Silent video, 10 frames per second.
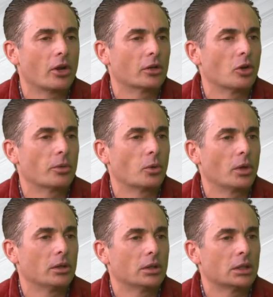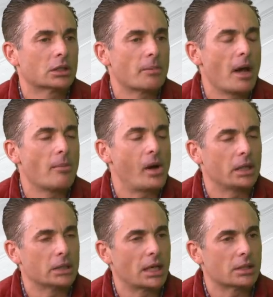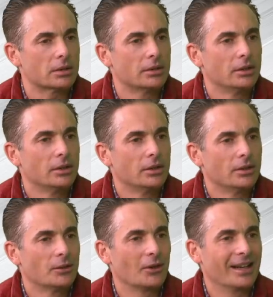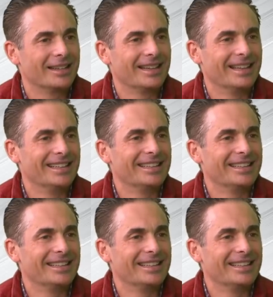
heart, and open will, and it's about mindset. Okay. Okay. Right? And